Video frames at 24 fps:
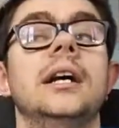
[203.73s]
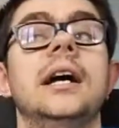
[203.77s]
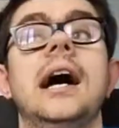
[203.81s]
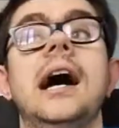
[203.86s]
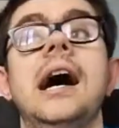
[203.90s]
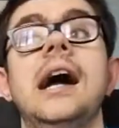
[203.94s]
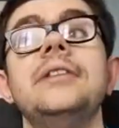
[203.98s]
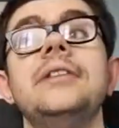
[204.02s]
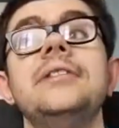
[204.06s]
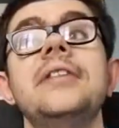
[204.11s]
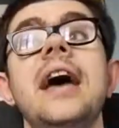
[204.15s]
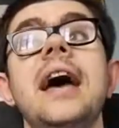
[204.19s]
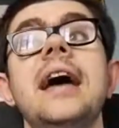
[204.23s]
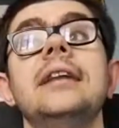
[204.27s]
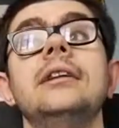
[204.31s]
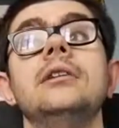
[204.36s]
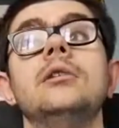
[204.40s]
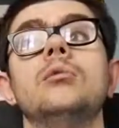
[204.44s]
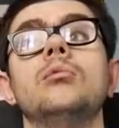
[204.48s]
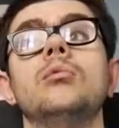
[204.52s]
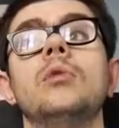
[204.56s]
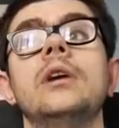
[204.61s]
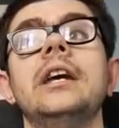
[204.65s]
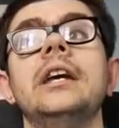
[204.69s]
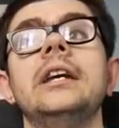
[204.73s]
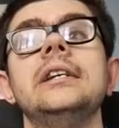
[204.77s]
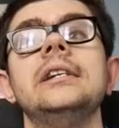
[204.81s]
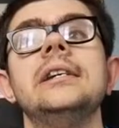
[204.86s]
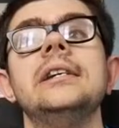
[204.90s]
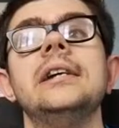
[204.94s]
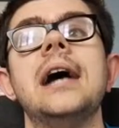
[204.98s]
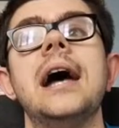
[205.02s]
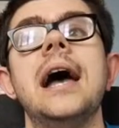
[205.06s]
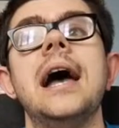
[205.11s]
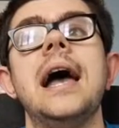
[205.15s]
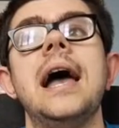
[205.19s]
And then
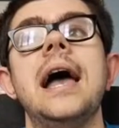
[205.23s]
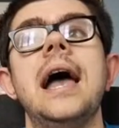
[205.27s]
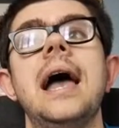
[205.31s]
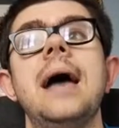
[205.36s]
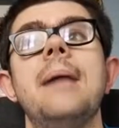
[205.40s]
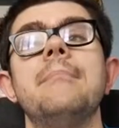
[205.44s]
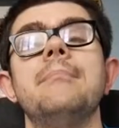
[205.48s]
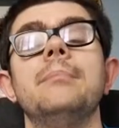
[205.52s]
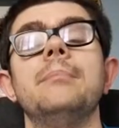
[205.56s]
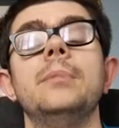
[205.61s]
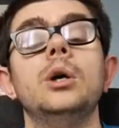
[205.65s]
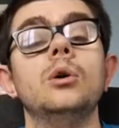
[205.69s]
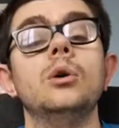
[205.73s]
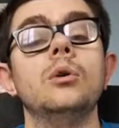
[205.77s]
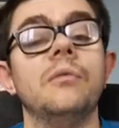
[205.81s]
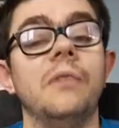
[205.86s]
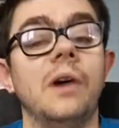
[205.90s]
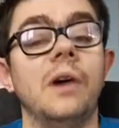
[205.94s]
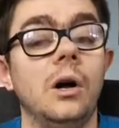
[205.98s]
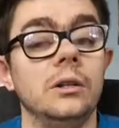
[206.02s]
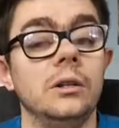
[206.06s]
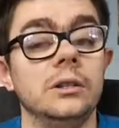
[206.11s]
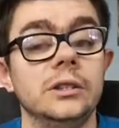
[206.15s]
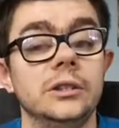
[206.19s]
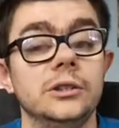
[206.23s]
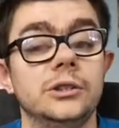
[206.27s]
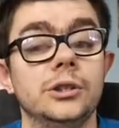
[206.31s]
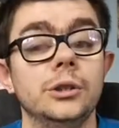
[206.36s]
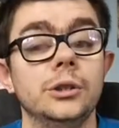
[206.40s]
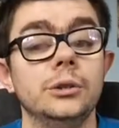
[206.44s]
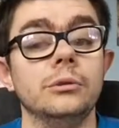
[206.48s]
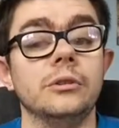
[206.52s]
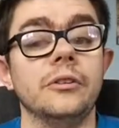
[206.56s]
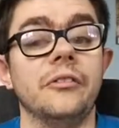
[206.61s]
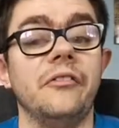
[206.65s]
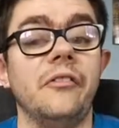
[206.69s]
we move on
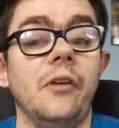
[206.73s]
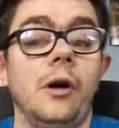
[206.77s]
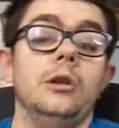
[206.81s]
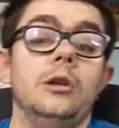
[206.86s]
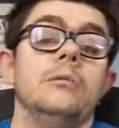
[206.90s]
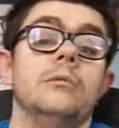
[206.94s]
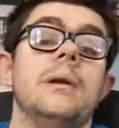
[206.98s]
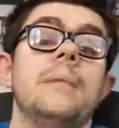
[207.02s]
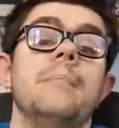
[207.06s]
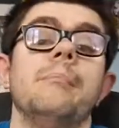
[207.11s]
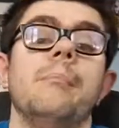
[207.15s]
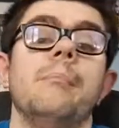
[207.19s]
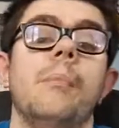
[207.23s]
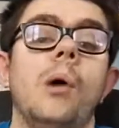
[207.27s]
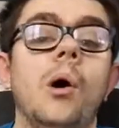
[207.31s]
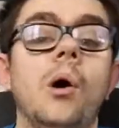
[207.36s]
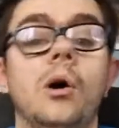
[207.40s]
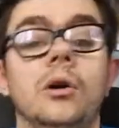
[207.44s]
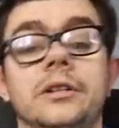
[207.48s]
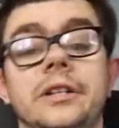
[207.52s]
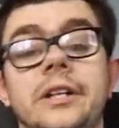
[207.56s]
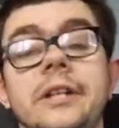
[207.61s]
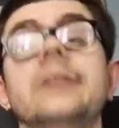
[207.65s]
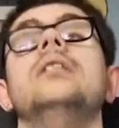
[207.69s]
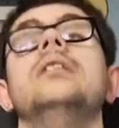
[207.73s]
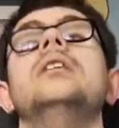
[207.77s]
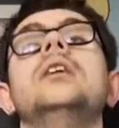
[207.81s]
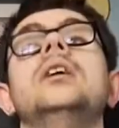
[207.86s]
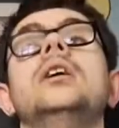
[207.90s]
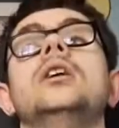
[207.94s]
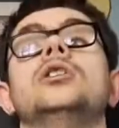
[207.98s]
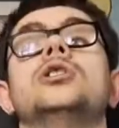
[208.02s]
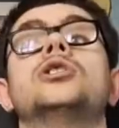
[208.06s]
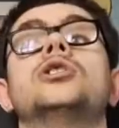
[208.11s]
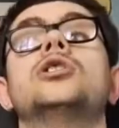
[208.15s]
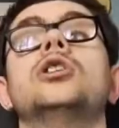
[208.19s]
to the following morning.
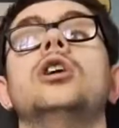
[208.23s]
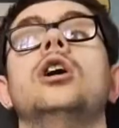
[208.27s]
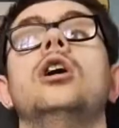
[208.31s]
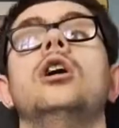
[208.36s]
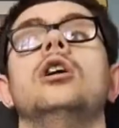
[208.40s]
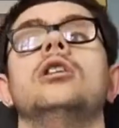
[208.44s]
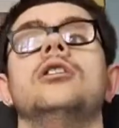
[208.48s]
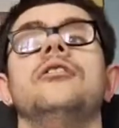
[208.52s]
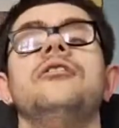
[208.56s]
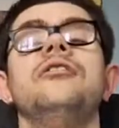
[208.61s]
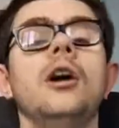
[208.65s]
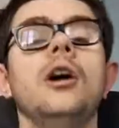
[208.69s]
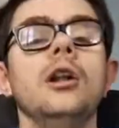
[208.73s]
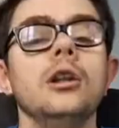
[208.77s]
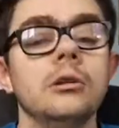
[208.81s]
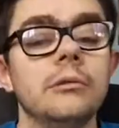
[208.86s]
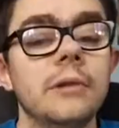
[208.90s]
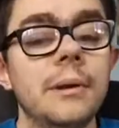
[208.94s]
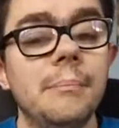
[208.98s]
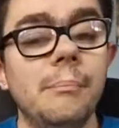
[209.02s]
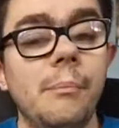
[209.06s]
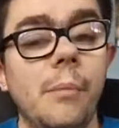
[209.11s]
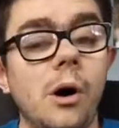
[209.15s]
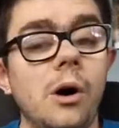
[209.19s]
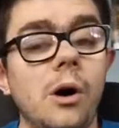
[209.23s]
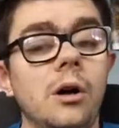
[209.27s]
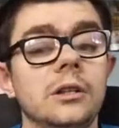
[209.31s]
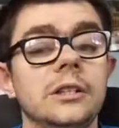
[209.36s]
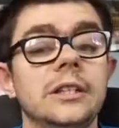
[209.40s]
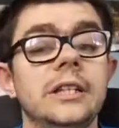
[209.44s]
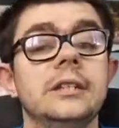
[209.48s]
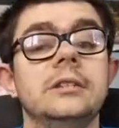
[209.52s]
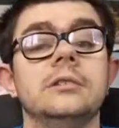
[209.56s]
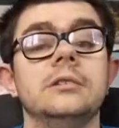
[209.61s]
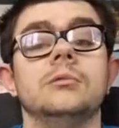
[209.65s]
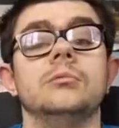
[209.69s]
So the following
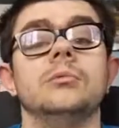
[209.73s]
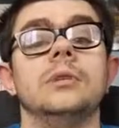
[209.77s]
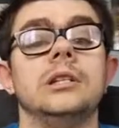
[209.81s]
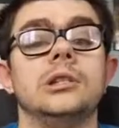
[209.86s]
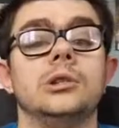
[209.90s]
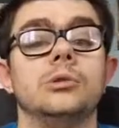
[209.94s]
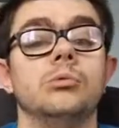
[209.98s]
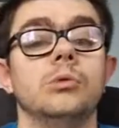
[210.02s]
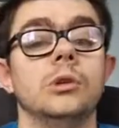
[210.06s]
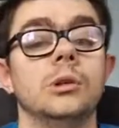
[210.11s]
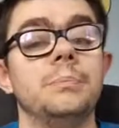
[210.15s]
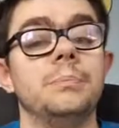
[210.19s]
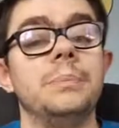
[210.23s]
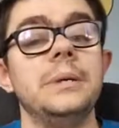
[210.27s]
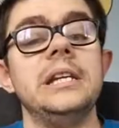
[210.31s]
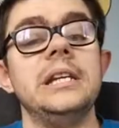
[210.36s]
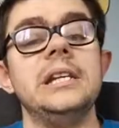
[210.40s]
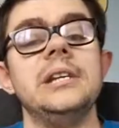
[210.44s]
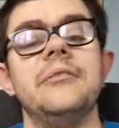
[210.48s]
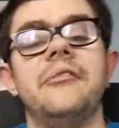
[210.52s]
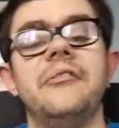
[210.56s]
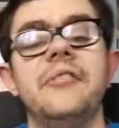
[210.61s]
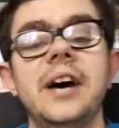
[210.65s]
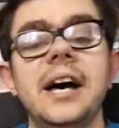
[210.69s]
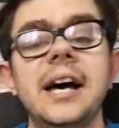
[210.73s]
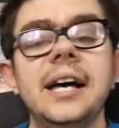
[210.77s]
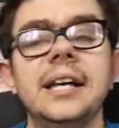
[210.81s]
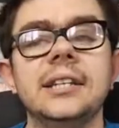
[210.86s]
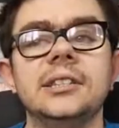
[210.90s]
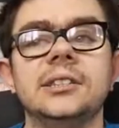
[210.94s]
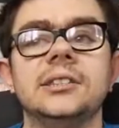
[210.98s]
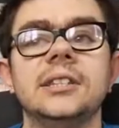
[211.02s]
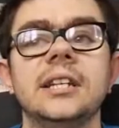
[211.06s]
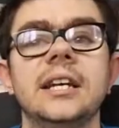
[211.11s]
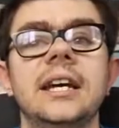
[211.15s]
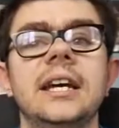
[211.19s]
morning, which would be
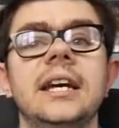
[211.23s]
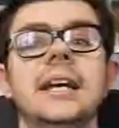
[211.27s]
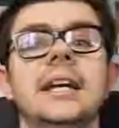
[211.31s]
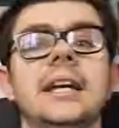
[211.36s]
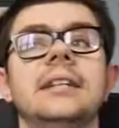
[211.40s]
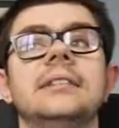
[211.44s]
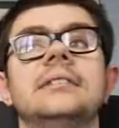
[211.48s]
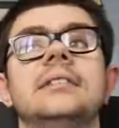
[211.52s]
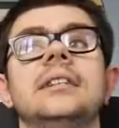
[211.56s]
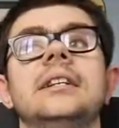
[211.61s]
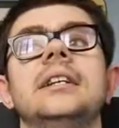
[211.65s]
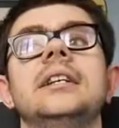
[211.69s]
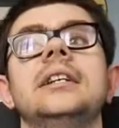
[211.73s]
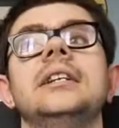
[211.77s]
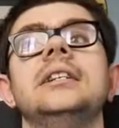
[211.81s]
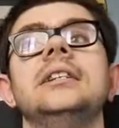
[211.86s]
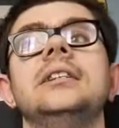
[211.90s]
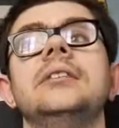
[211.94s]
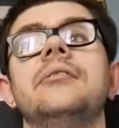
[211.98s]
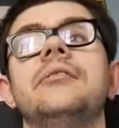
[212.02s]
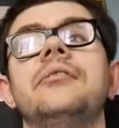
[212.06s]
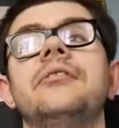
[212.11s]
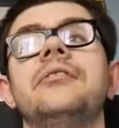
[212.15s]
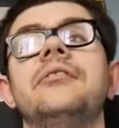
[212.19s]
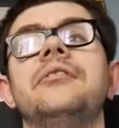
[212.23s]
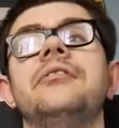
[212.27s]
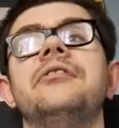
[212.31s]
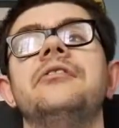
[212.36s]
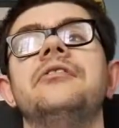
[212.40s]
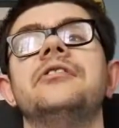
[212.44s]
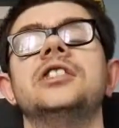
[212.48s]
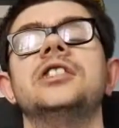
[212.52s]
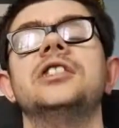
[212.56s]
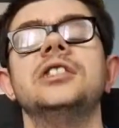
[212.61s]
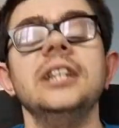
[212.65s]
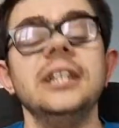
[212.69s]
Thursday the
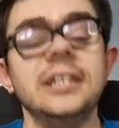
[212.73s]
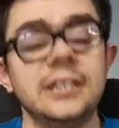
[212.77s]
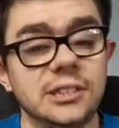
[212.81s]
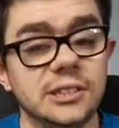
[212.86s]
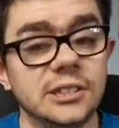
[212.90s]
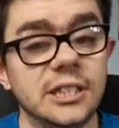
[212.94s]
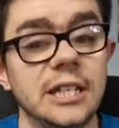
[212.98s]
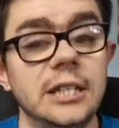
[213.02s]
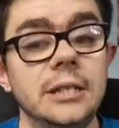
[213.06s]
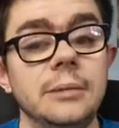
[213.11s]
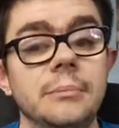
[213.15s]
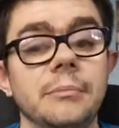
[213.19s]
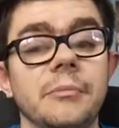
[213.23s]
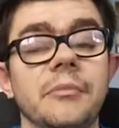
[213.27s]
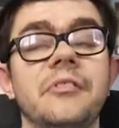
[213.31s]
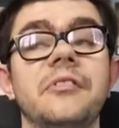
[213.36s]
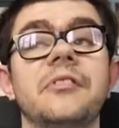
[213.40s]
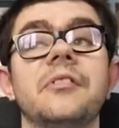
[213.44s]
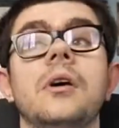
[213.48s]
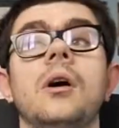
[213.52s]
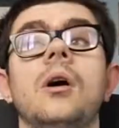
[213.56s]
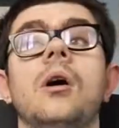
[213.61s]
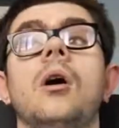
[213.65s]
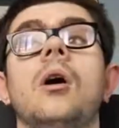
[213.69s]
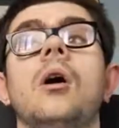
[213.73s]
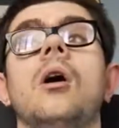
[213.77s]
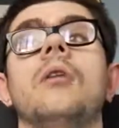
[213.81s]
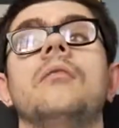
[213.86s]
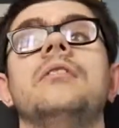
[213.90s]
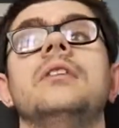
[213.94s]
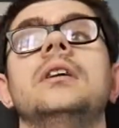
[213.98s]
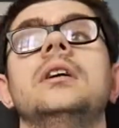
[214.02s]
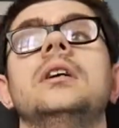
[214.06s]
16th of